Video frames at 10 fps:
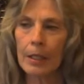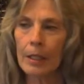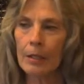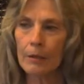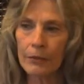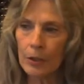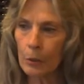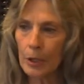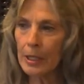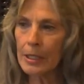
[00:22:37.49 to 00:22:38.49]
It'll feel
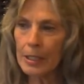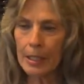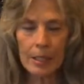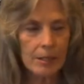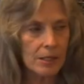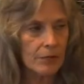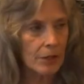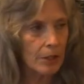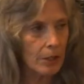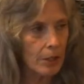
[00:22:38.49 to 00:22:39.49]
really intense, it's
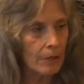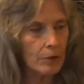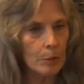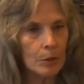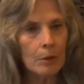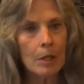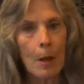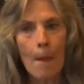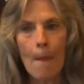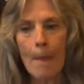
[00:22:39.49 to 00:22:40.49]
very uncomfortable.
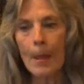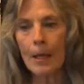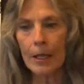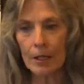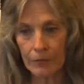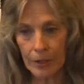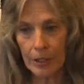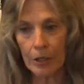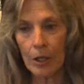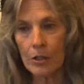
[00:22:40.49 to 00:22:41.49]
It'll feel like
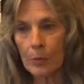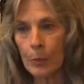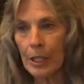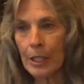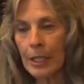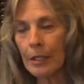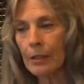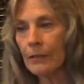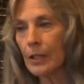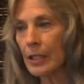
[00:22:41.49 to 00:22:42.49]
your heart's breaking, it'll
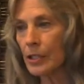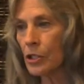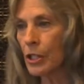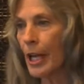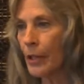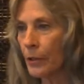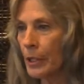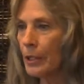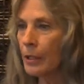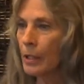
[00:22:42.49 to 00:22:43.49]
feel like it's
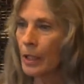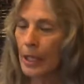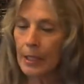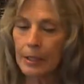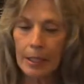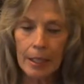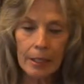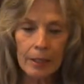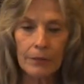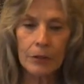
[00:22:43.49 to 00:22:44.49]
shattering, and yet
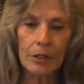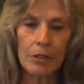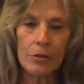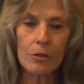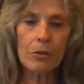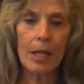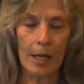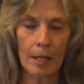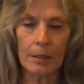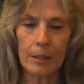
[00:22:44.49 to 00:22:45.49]
if you can do
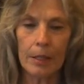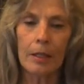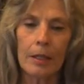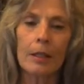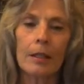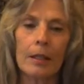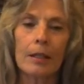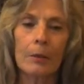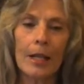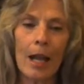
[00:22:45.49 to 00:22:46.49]
that,
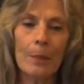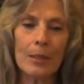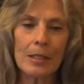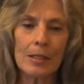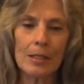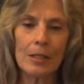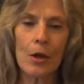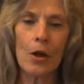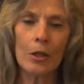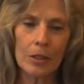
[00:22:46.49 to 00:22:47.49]
what happens is the
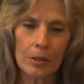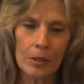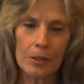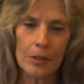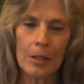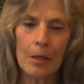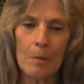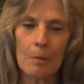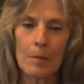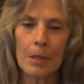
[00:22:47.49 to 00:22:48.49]
heart starts to
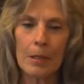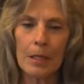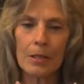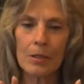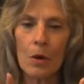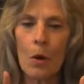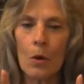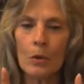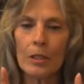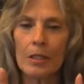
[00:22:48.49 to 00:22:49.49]
come into
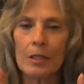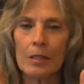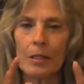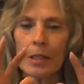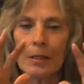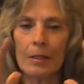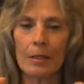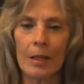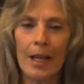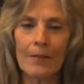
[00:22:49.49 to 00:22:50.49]
wholeness and the
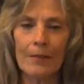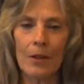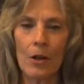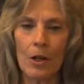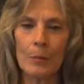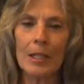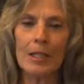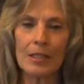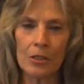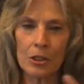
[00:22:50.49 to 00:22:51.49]
light of the heart
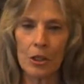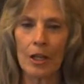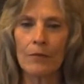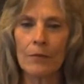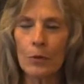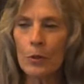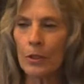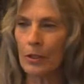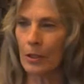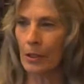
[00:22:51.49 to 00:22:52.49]
begins to shine
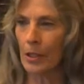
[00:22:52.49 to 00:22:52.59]
forth.